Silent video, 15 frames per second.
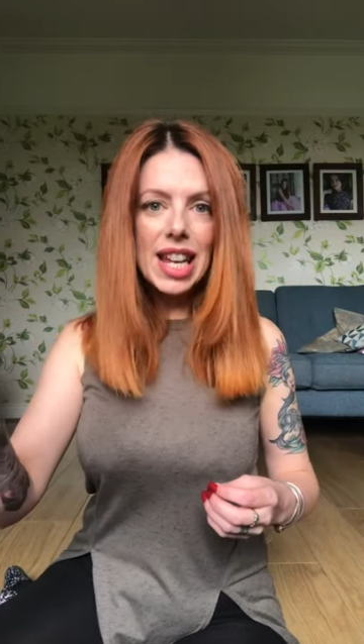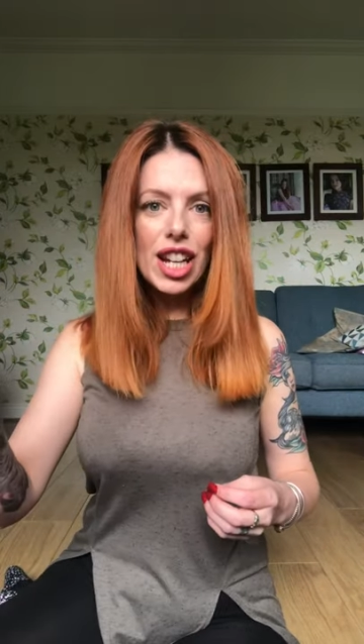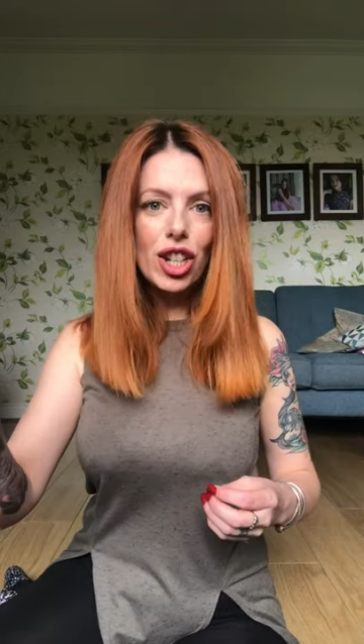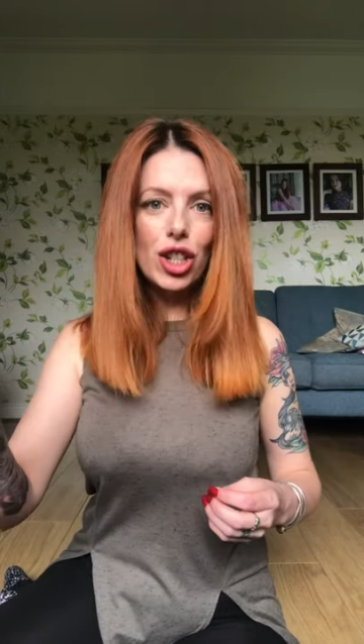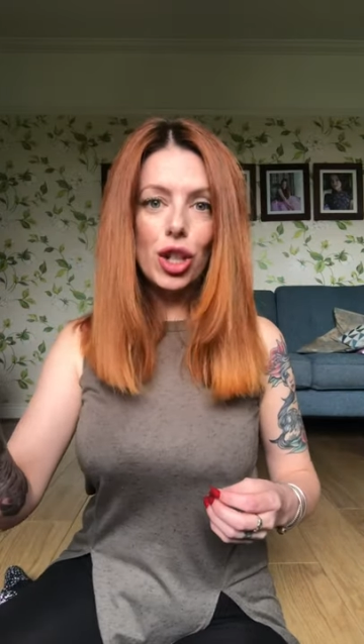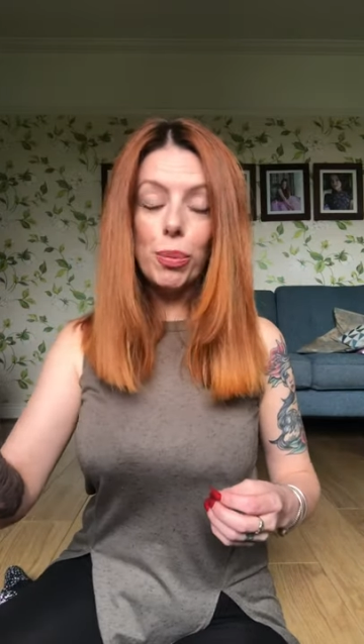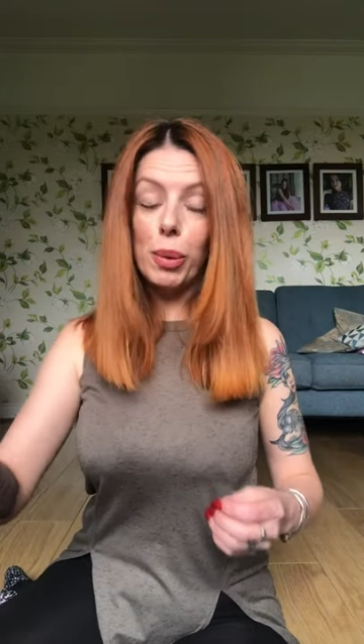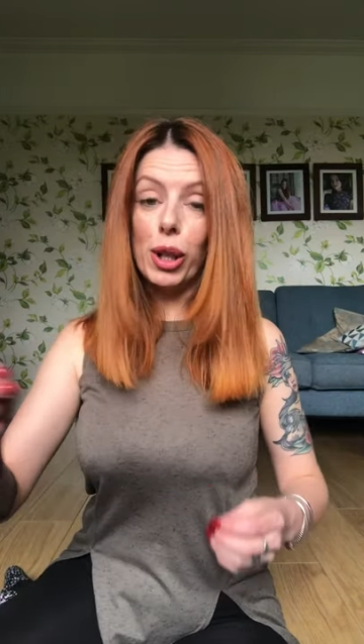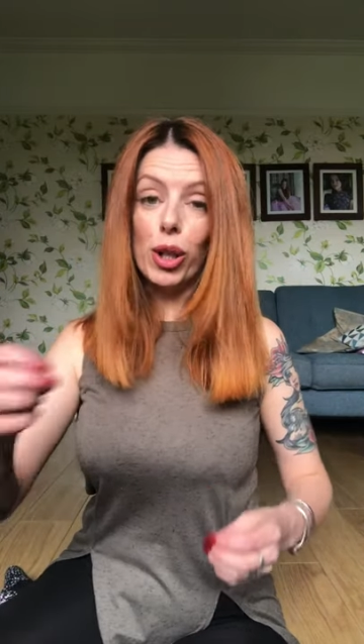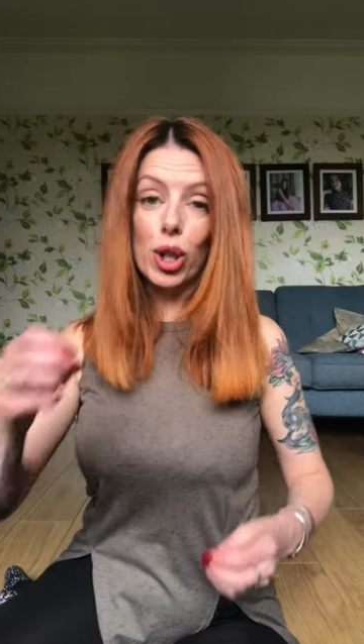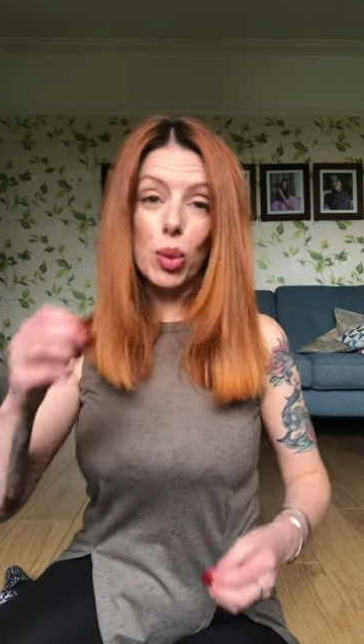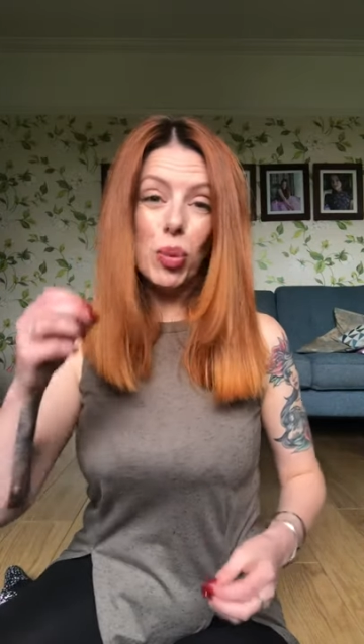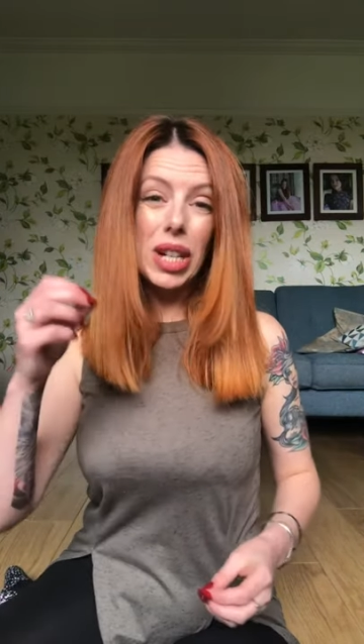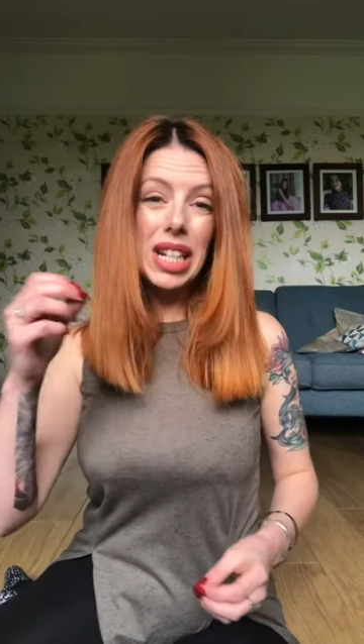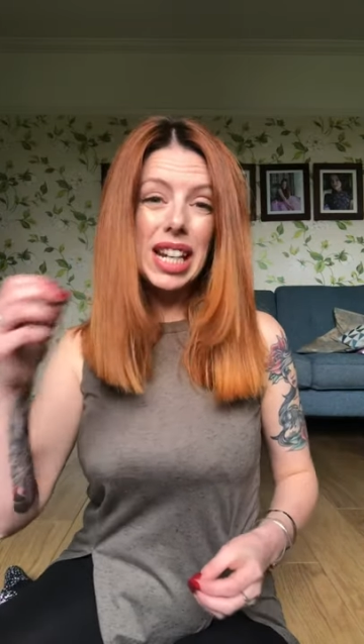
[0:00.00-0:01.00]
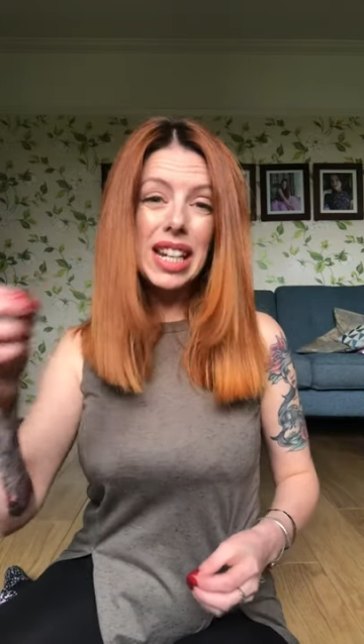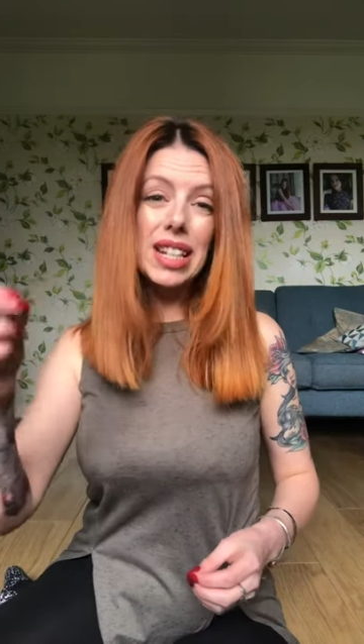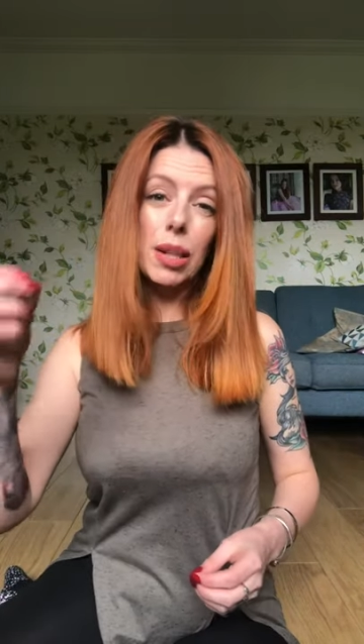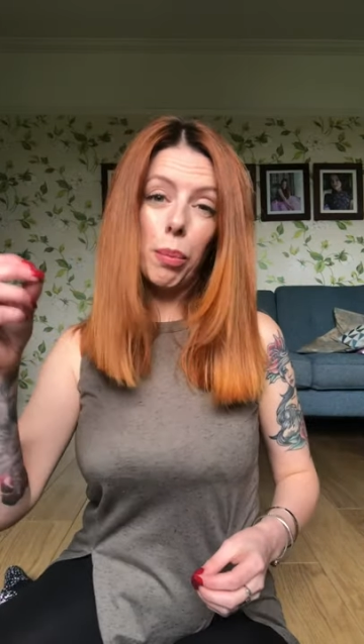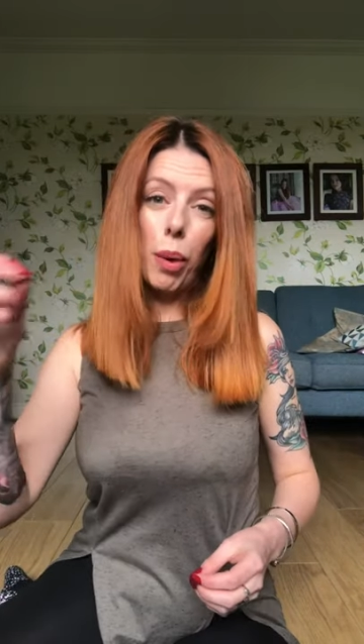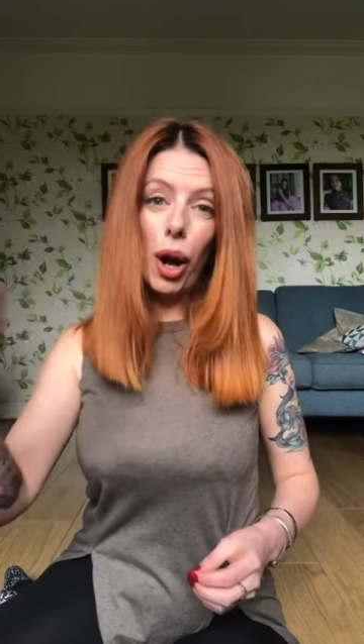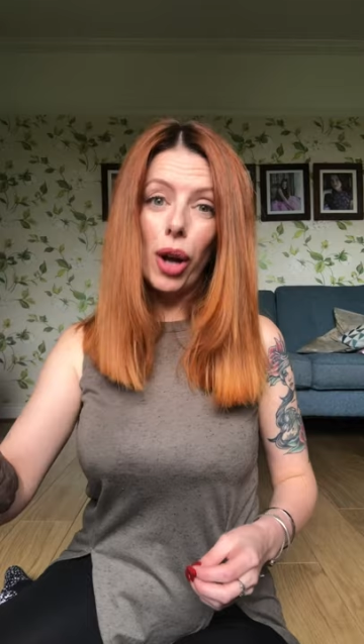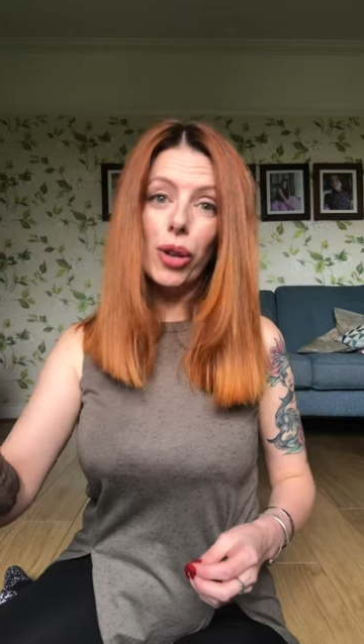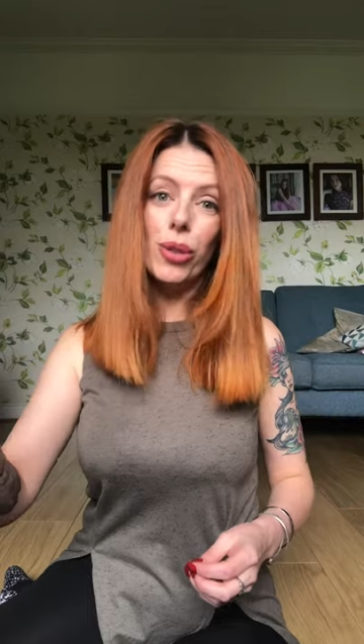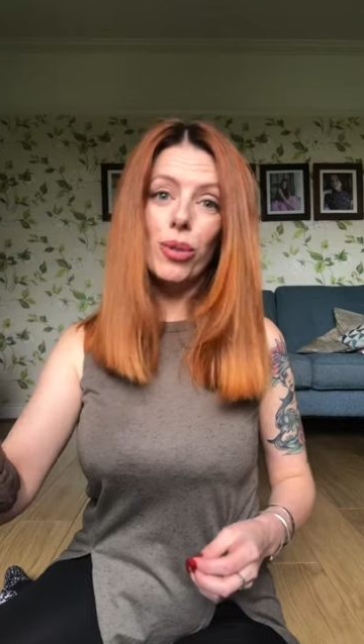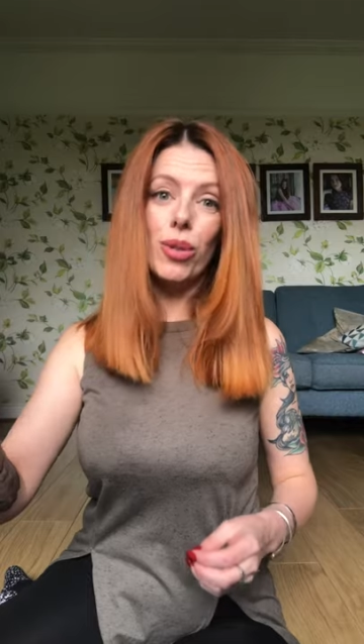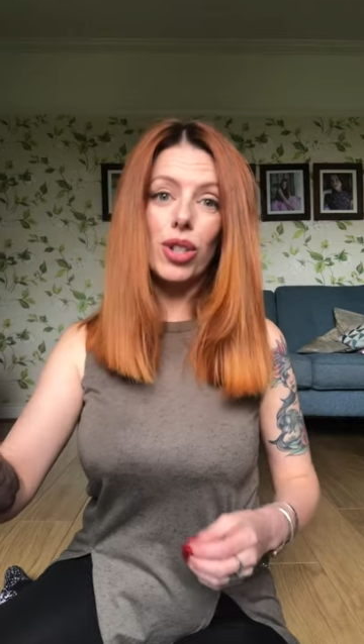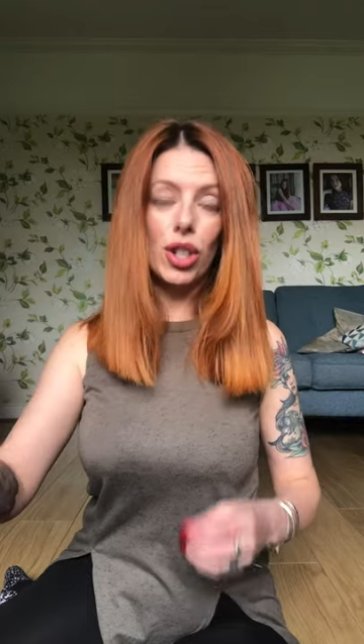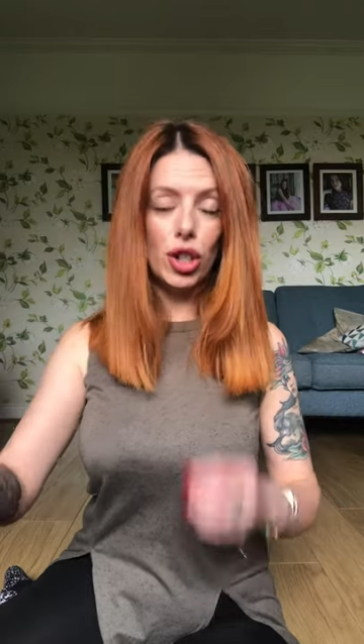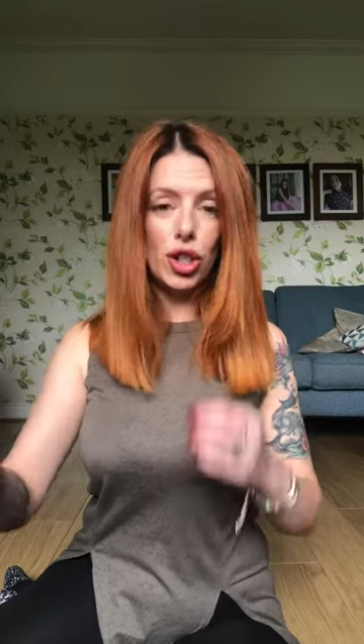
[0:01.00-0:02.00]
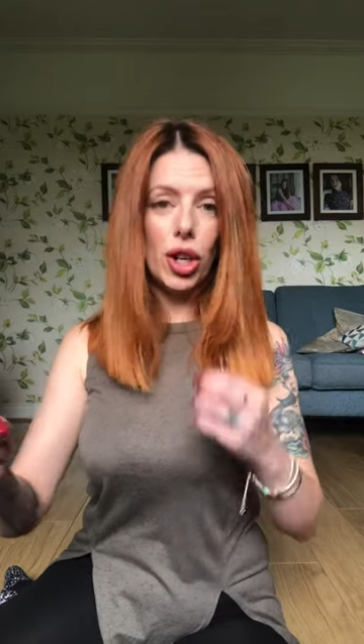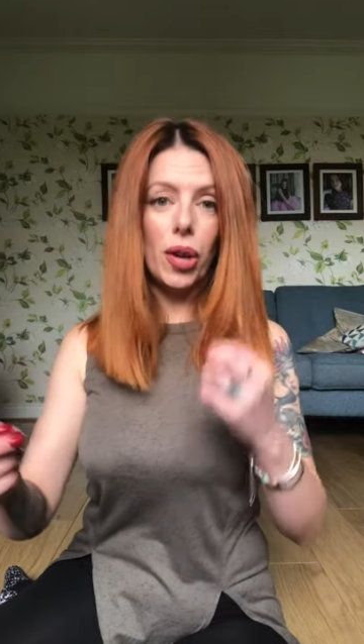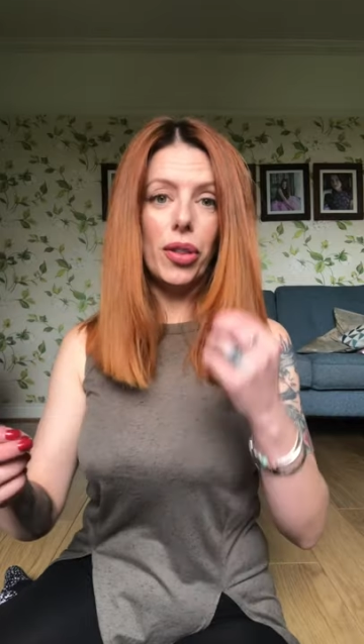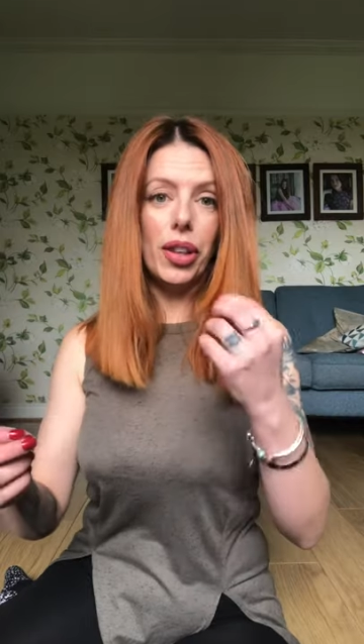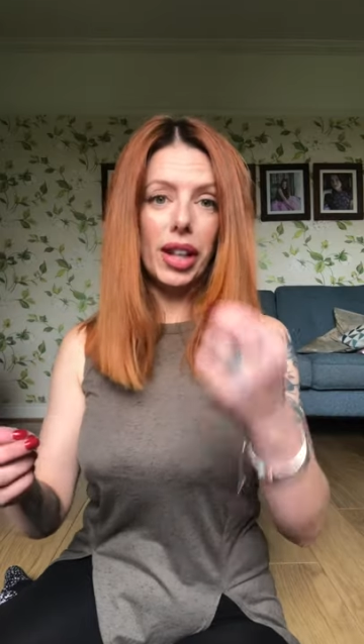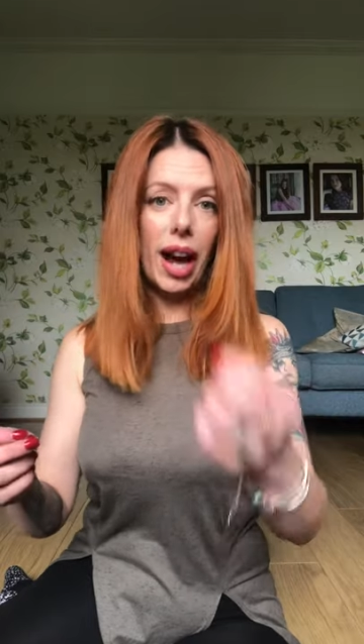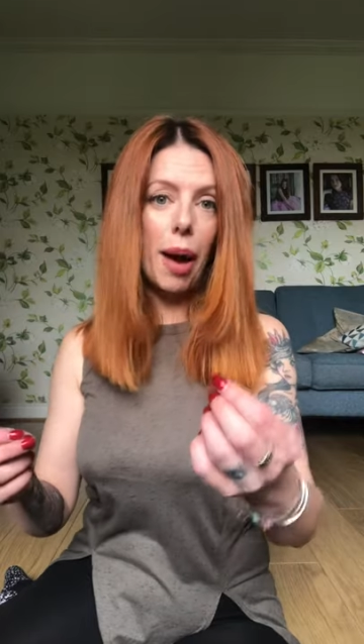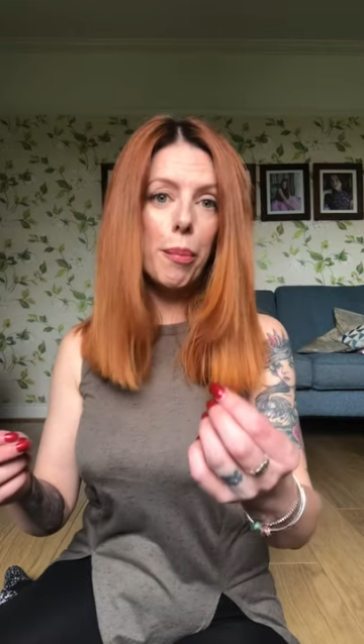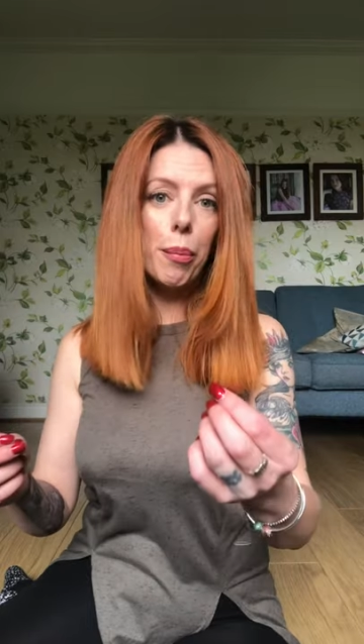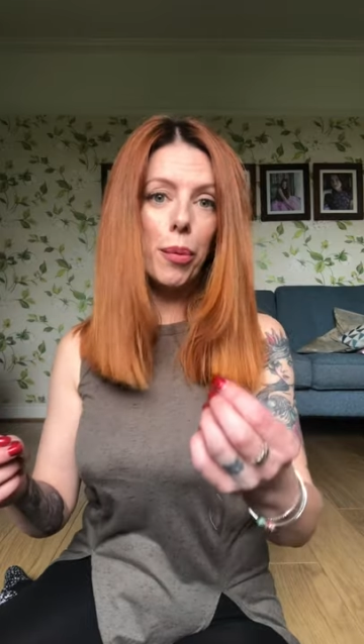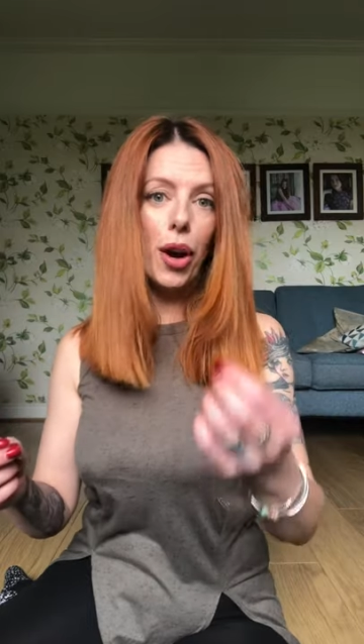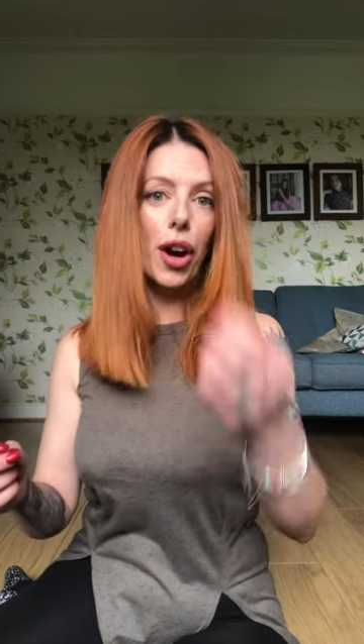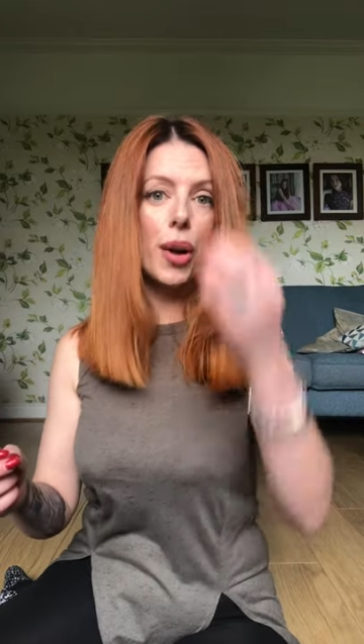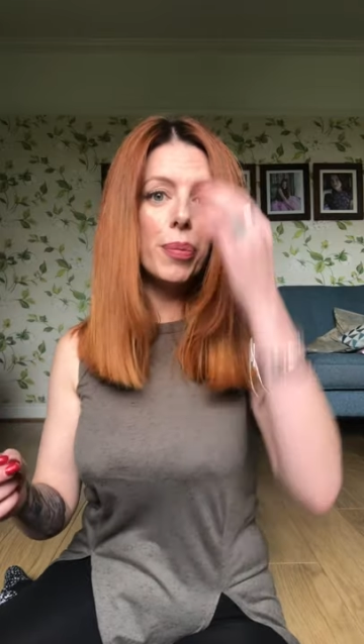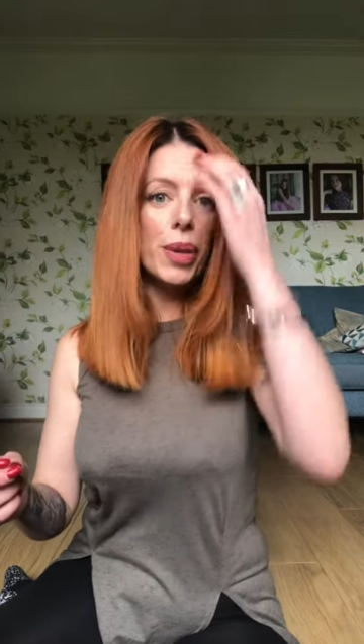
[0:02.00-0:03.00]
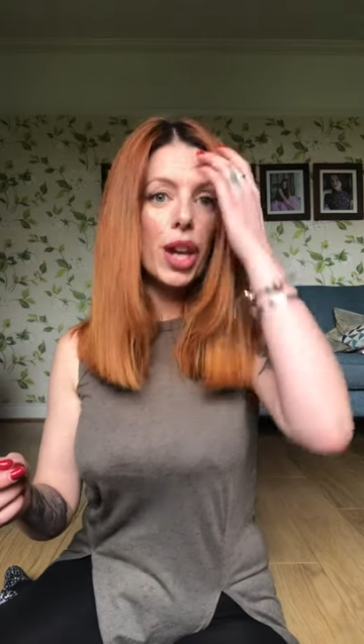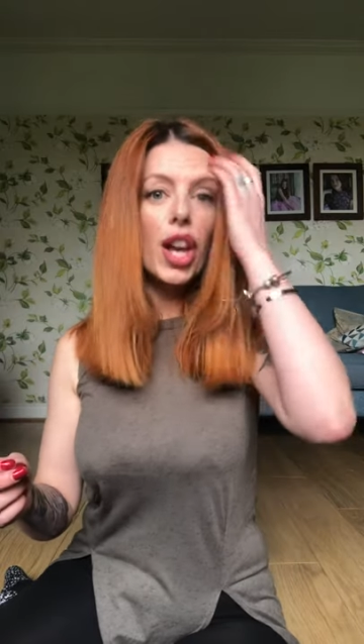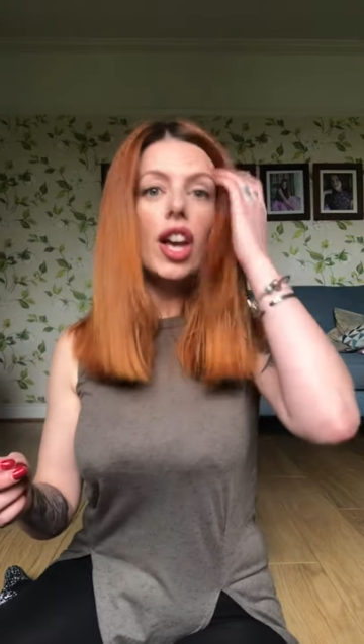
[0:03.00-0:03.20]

issue because we need to pose to show the camera.